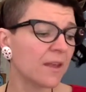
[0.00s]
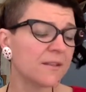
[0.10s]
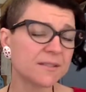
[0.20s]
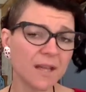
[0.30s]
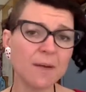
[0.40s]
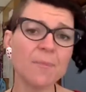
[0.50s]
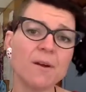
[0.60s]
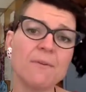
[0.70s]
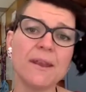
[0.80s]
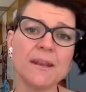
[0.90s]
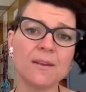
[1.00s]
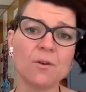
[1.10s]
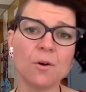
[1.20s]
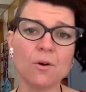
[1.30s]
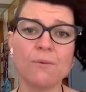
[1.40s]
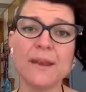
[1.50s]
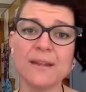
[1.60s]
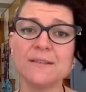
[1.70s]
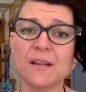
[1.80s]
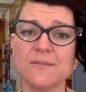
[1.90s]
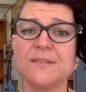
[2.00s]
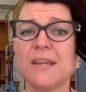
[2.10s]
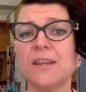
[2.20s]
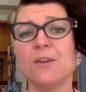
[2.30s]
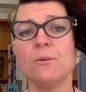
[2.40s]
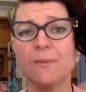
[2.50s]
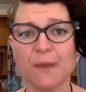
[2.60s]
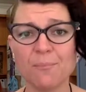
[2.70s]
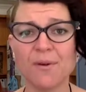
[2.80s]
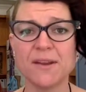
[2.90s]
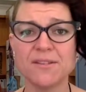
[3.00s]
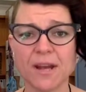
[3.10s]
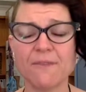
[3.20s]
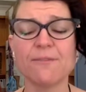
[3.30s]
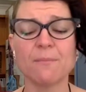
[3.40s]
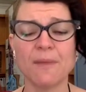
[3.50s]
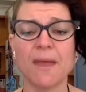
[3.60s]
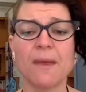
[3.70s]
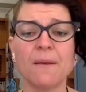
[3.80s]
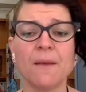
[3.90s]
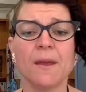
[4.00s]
Start by reading the core readings that I've set you, and then branch out from there